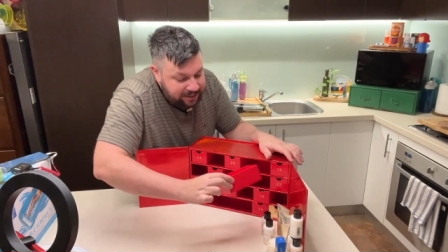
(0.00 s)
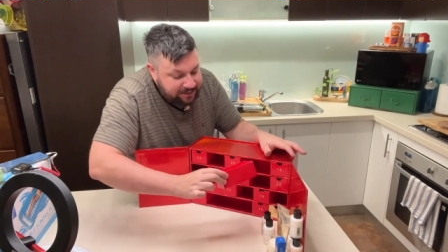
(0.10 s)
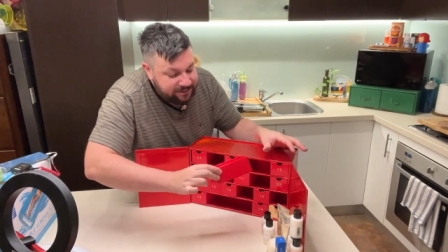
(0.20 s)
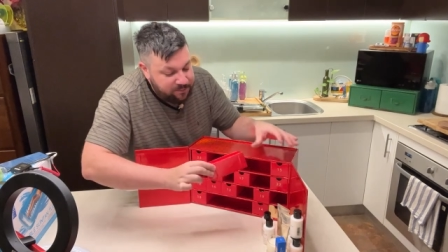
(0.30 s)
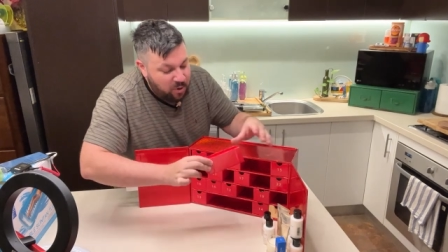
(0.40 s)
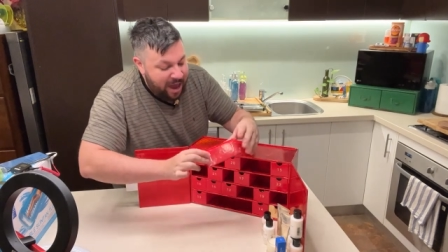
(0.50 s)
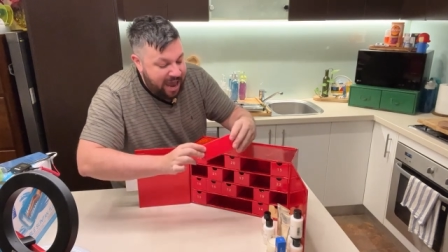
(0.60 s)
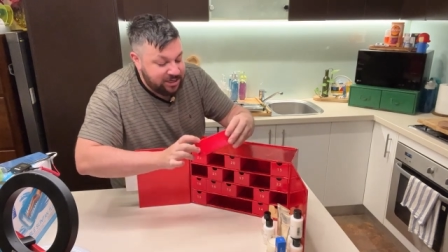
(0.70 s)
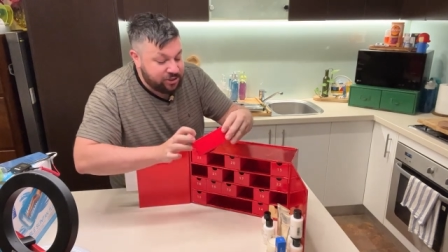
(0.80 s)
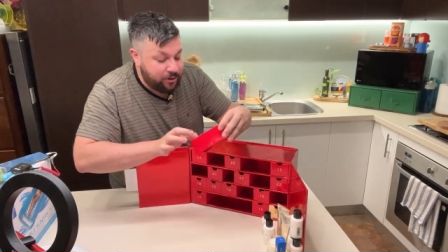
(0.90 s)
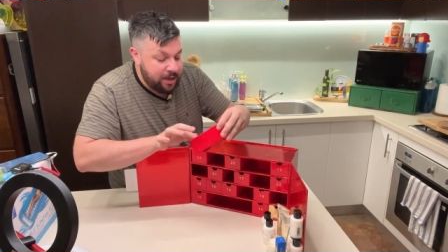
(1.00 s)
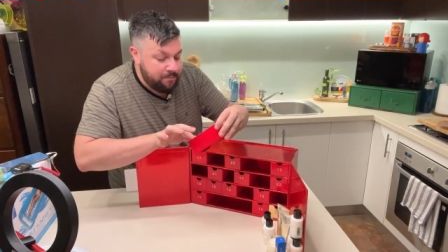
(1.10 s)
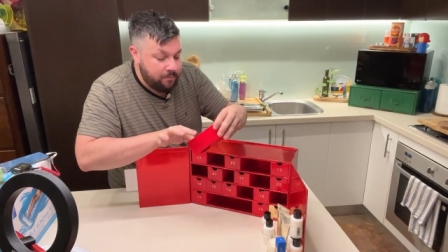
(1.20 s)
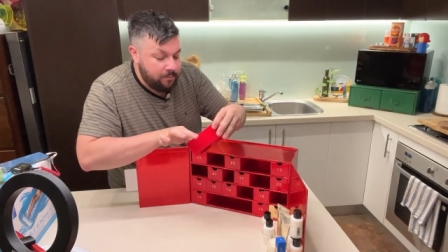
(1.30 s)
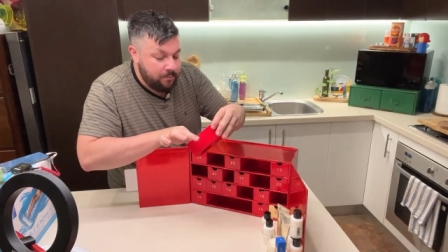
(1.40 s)
it's some more hand
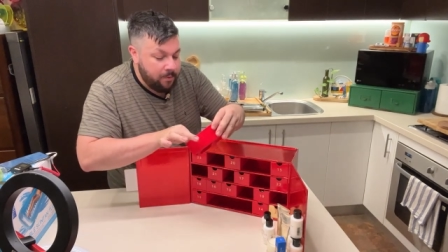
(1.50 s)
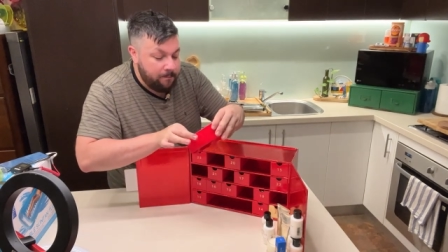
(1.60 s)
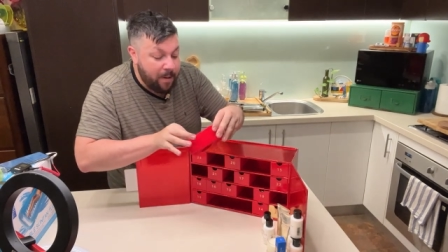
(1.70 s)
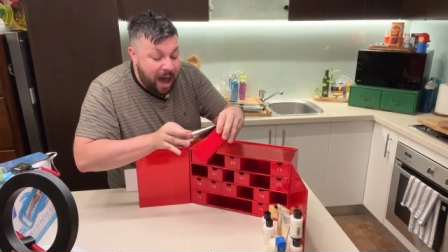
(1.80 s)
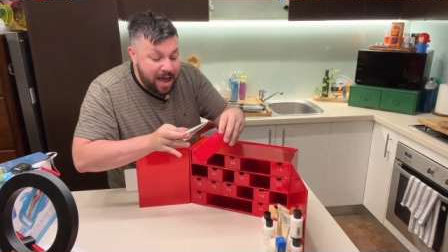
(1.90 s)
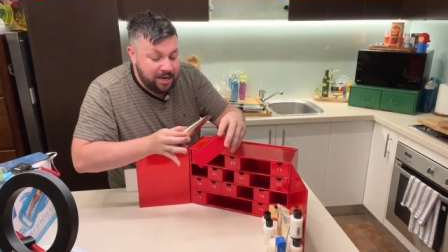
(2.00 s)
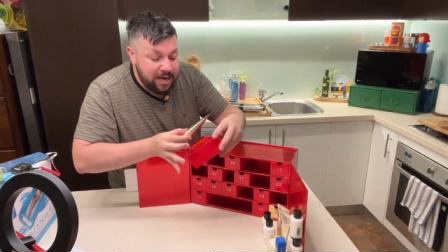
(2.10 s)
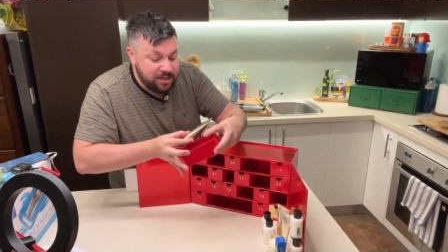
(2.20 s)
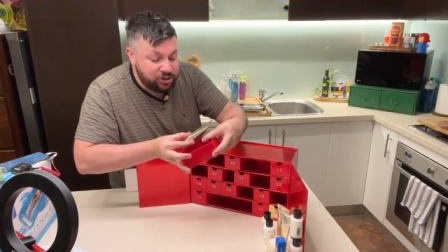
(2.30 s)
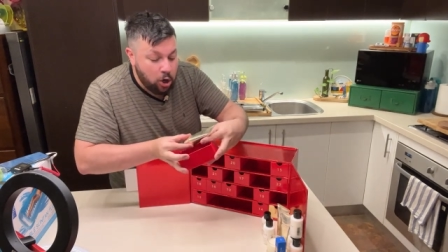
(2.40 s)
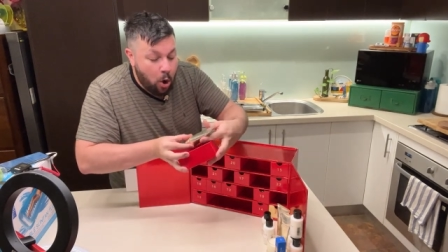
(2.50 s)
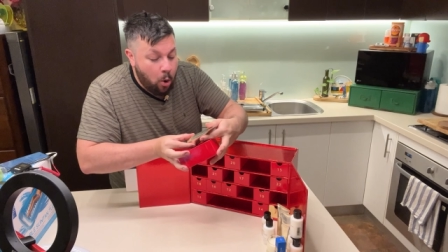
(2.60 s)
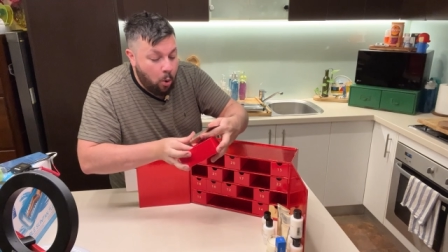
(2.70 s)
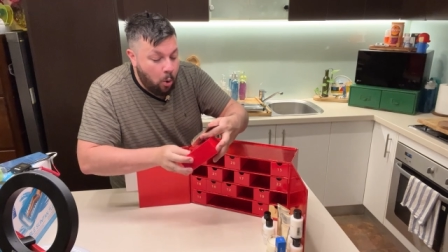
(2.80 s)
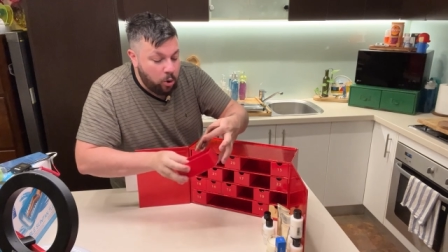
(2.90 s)
cream, but it's
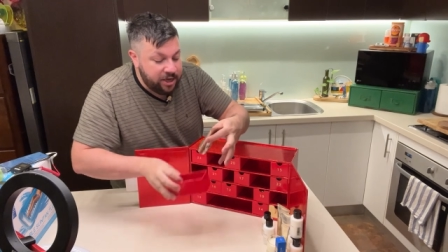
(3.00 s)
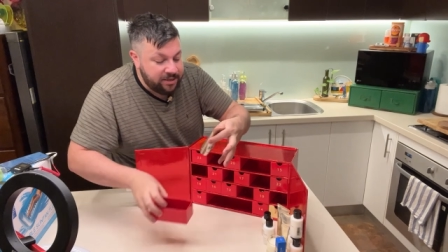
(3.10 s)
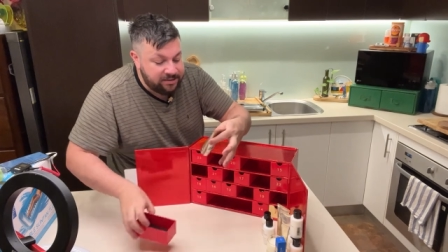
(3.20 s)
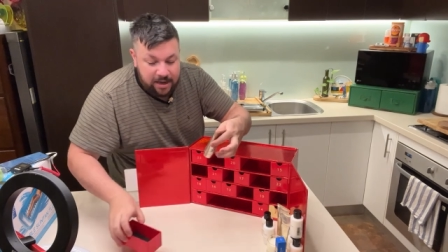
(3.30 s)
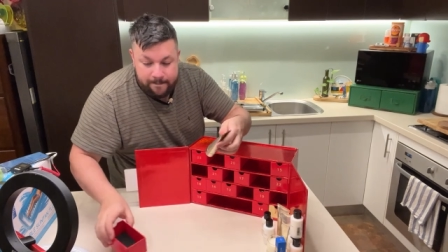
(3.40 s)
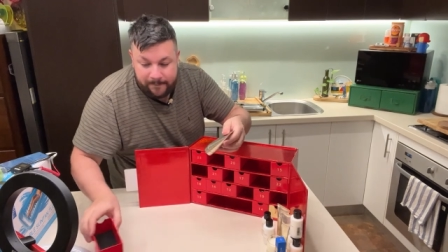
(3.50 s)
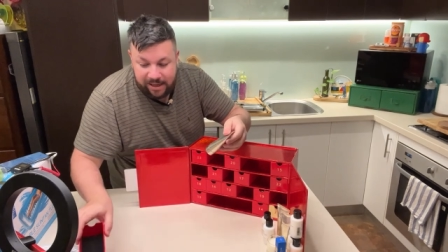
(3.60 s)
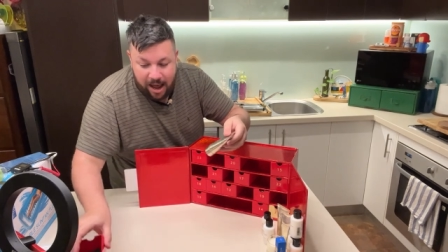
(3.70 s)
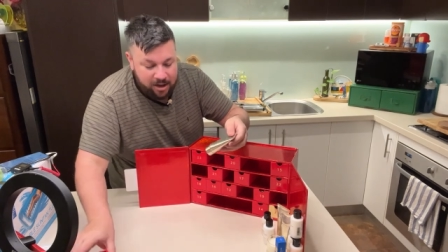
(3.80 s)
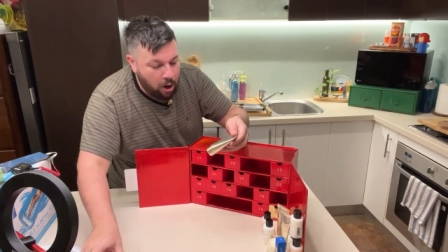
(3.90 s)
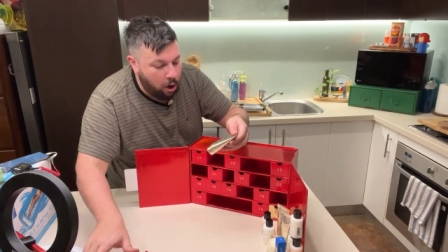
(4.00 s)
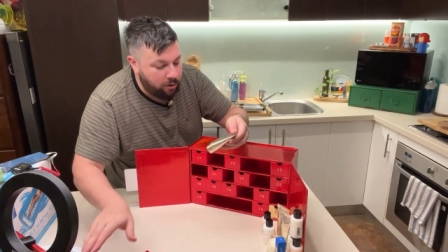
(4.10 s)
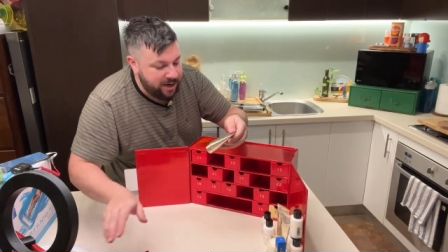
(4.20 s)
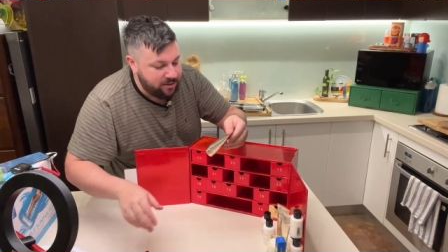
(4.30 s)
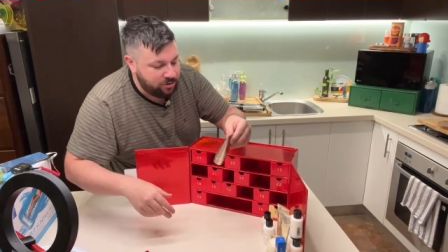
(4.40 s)
orchids and blood
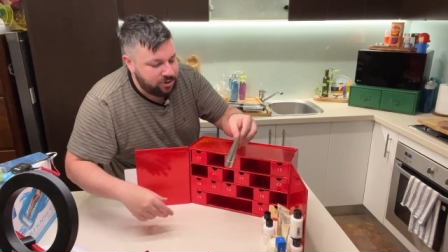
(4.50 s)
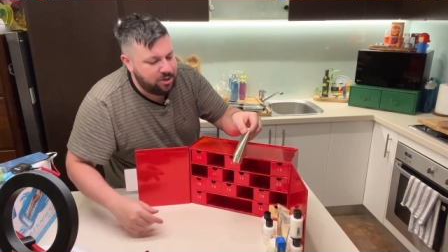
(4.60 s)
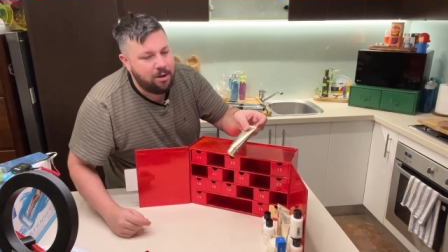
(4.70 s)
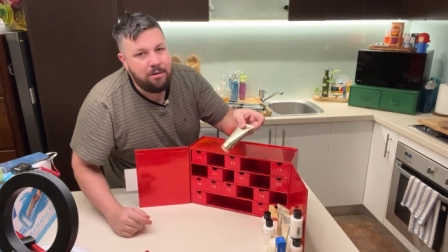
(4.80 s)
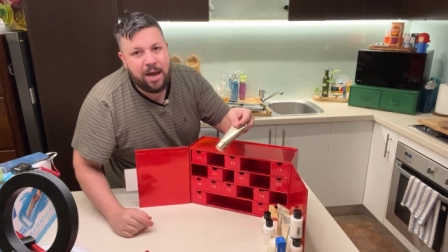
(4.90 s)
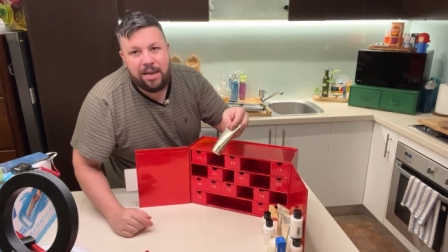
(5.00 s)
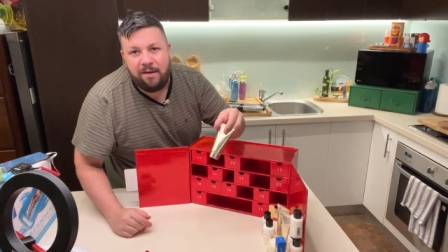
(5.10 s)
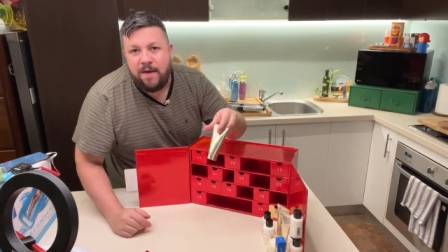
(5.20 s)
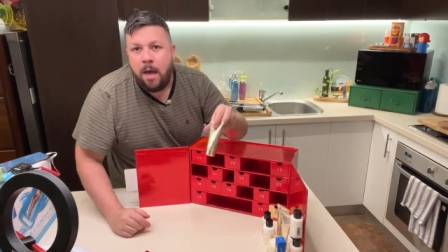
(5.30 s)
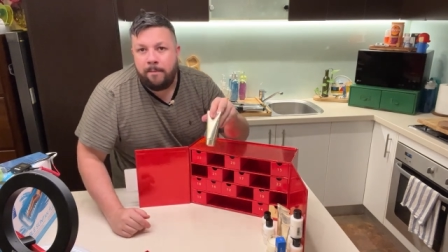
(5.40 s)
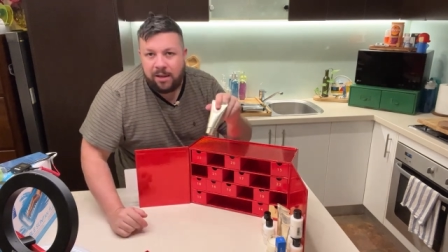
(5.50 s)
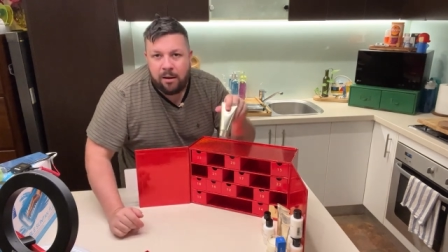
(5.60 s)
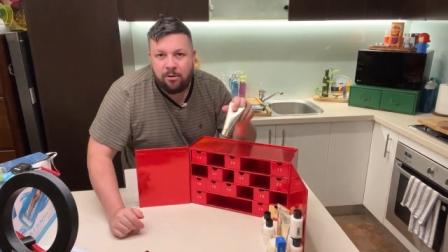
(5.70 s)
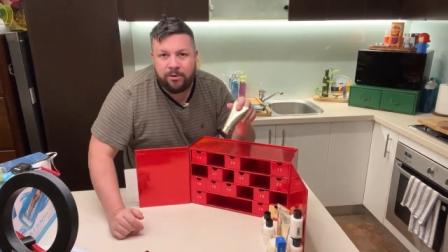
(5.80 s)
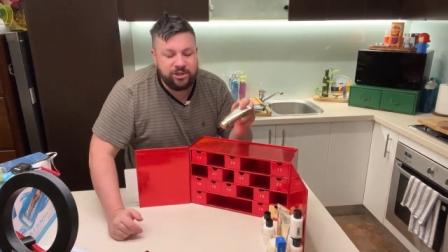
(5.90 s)
orange. Oh, I love
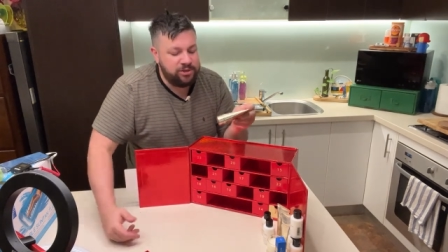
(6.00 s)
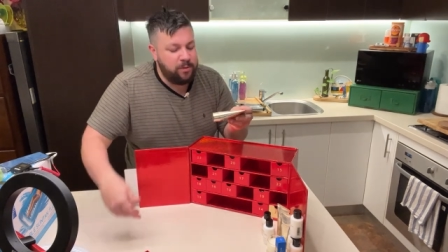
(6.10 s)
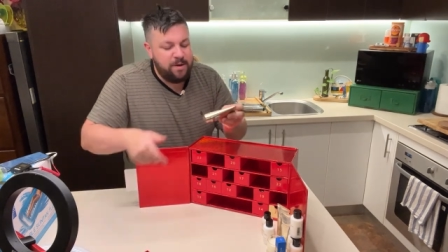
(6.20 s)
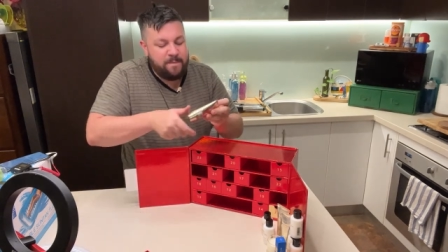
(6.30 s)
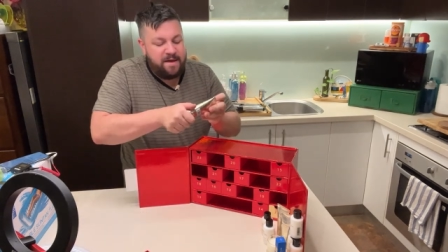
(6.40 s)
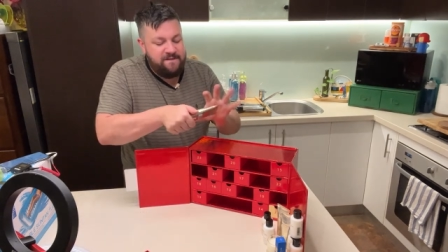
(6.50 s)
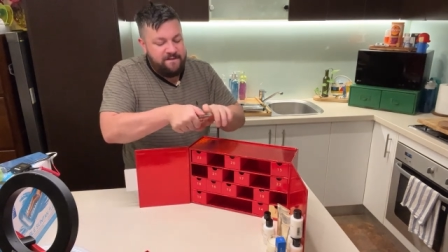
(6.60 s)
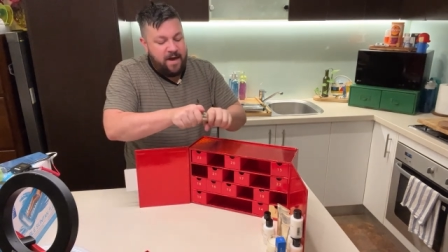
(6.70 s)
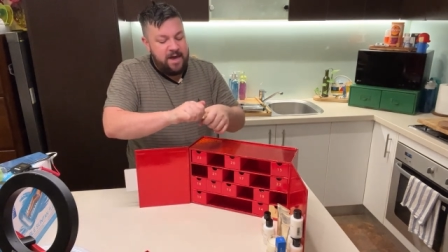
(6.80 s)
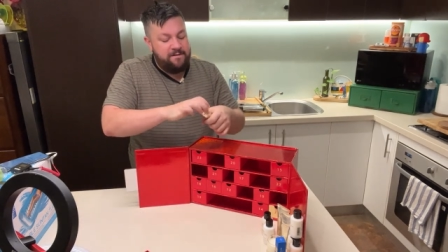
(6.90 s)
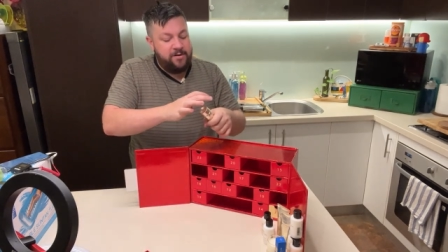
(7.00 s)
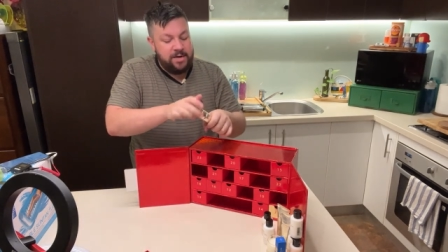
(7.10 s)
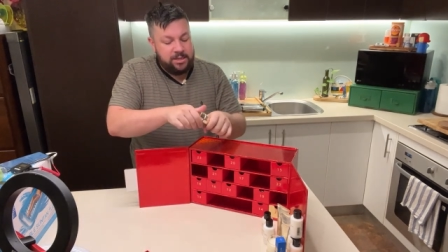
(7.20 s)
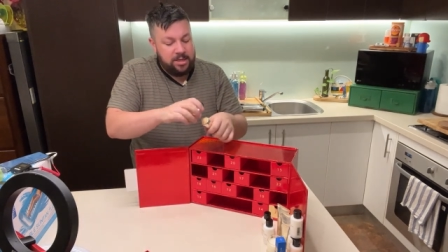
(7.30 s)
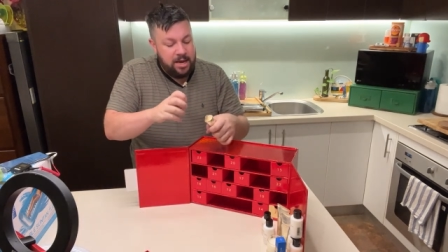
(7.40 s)
blood orange. Is one of my favorite